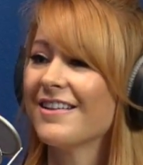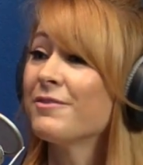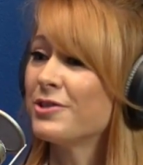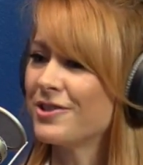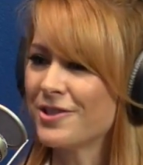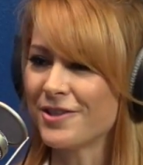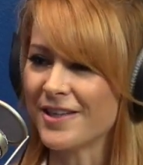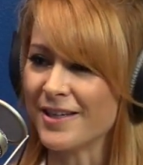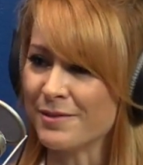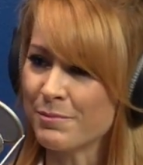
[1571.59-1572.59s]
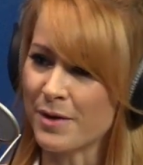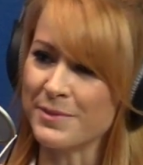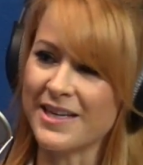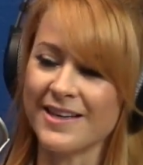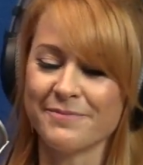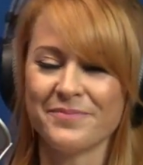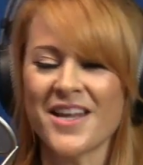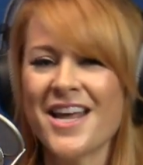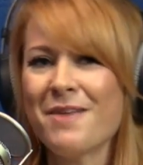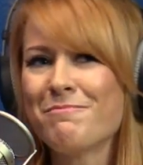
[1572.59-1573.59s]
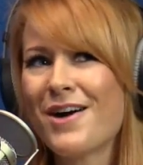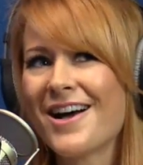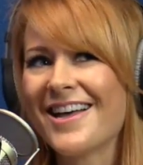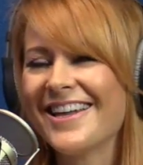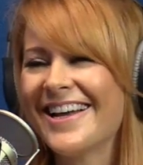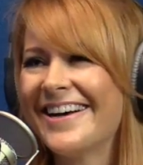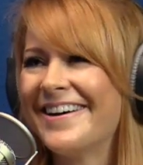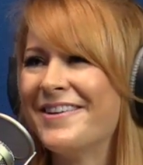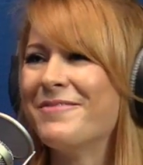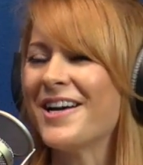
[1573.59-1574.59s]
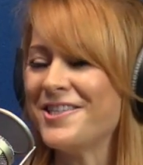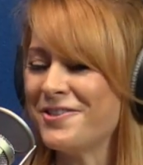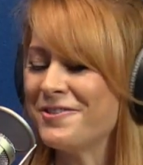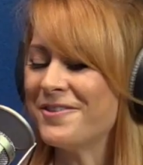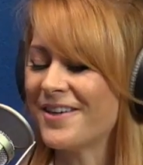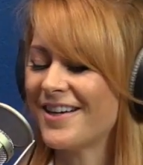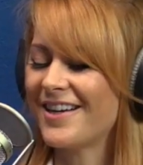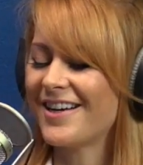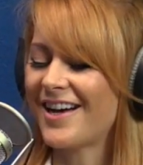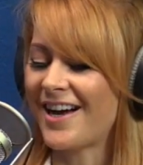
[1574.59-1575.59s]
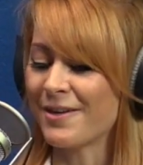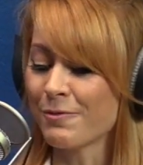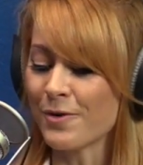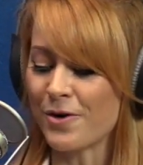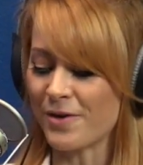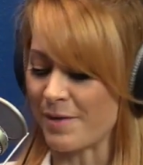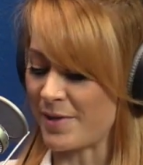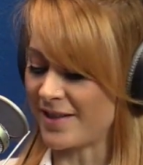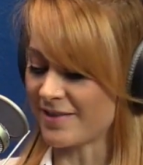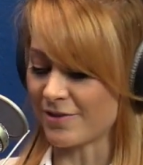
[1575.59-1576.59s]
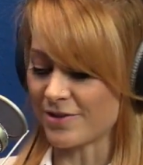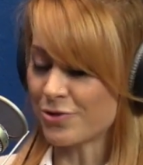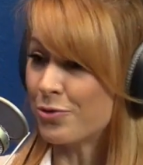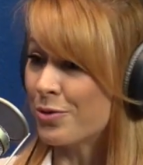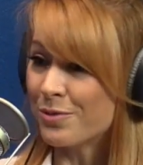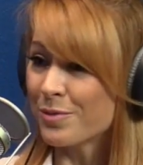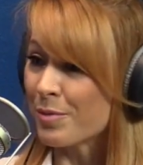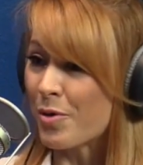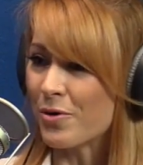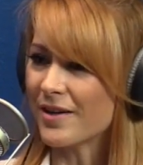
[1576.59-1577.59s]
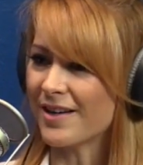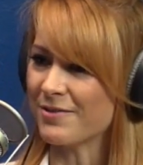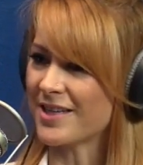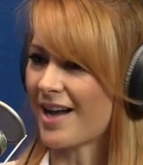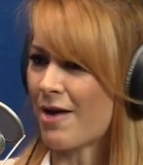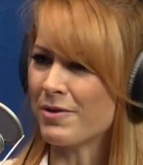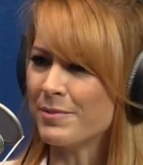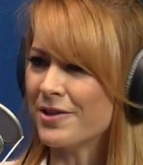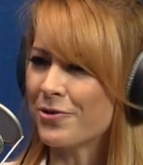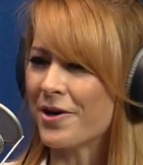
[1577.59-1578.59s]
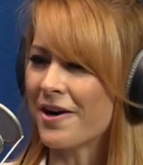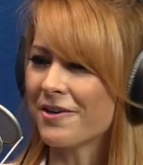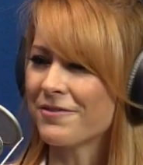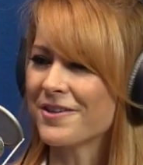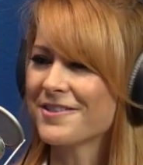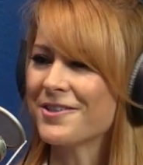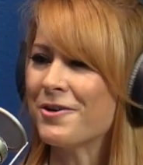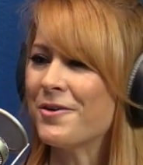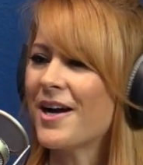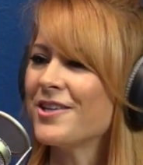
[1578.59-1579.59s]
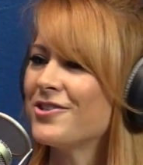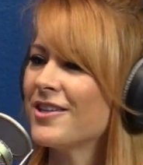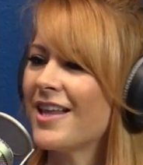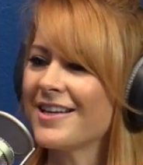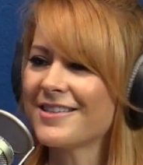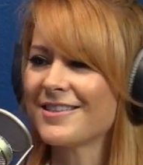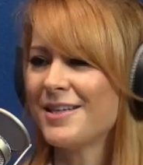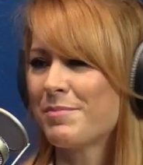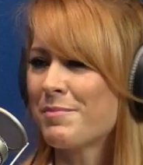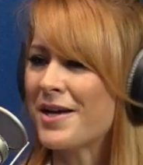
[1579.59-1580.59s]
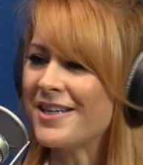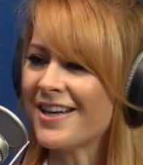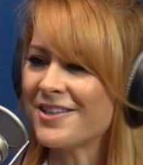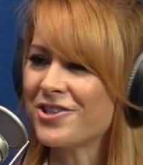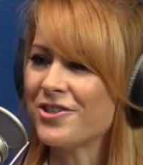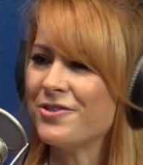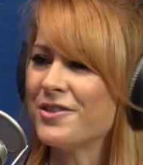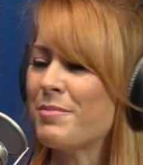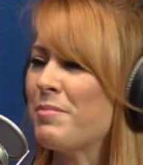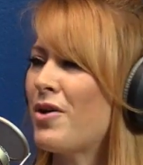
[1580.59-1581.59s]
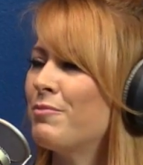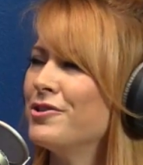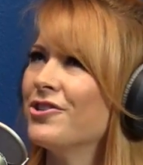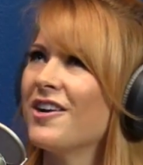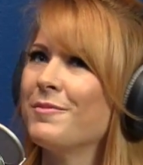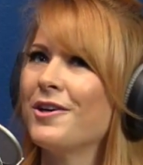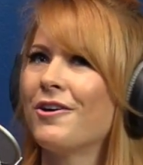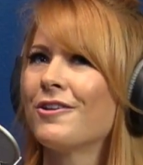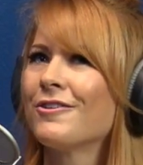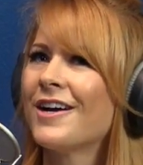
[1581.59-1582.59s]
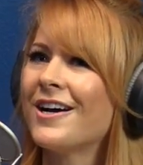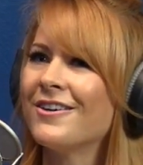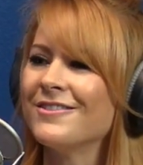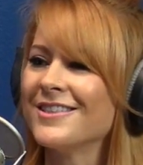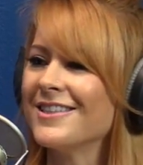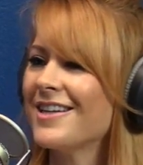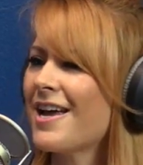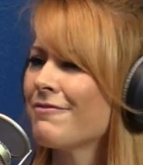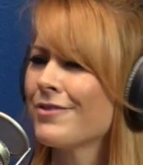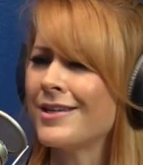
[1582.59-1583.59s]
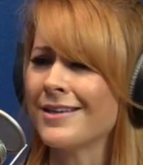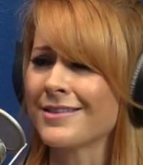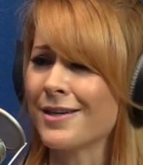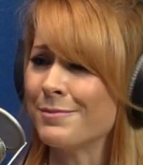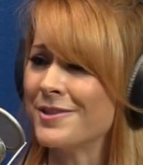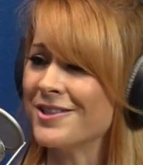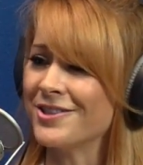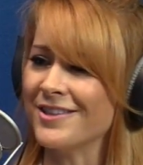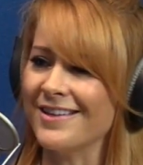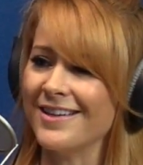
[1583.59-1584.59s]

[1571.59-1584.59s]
which is a good thing, yeah. mom and dad. but um, I do. I wrote, I made this little school report, and I was like, I want to be a choreographer. So I used wow. to like sleep in my dance shoes, and my mom would drive me all around in every dance competition.